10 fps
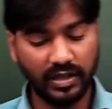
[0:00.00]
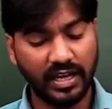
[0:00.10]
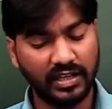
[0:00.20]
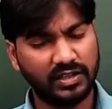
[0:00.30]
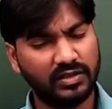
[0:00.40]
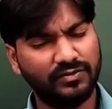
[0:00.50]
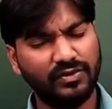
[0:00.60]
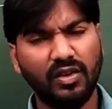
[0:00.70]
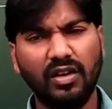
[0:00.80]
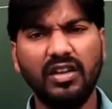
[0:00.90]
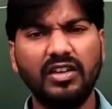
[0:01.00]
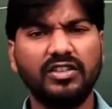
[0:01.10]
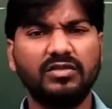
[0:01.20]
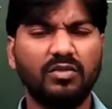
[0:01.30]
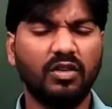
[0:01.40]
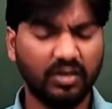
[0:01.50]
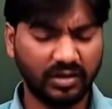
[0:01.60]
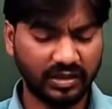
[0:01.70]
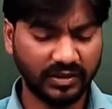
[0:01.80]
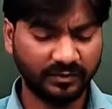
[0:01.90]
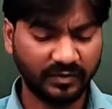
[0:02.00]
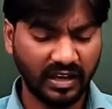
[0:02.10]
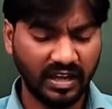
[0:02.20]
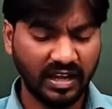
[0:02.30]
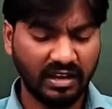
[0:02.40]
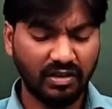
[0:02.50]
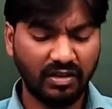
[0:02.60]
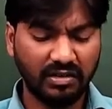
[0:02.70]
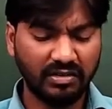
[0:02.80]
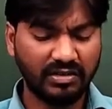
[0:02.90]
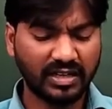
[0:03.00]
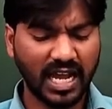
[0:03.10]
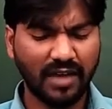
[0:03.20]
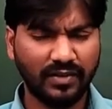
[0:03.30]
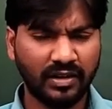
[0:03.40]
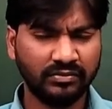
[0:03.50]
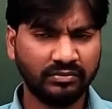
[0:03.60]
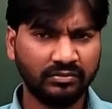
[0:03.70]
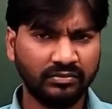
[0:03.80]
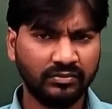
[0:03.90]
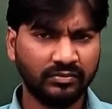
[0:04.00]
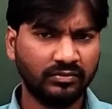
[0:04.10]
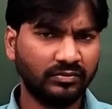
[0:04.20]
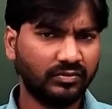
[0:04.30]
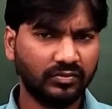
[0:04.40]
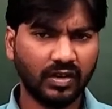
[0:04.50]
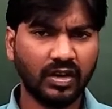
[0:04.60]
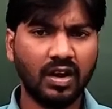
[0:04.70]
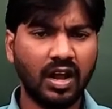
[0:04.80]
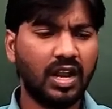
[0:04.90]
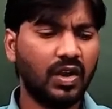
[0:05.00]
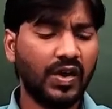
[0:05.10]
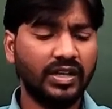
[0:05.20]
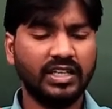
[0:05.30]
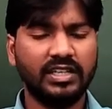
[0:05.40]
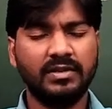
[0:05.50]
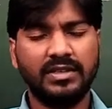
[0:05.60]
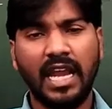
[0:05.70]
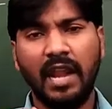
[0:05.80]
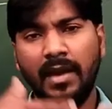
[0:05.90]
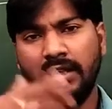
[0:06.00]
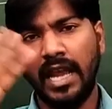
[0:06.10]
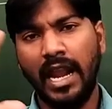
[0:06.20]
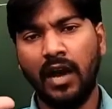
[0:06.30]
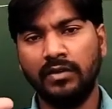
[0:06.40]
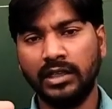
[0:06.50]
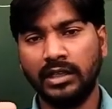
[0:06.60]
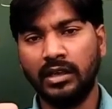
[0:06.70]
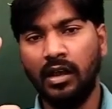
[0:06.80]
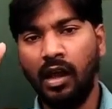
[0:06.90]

There is fully smoke. All traffic, all noises for side by side houses.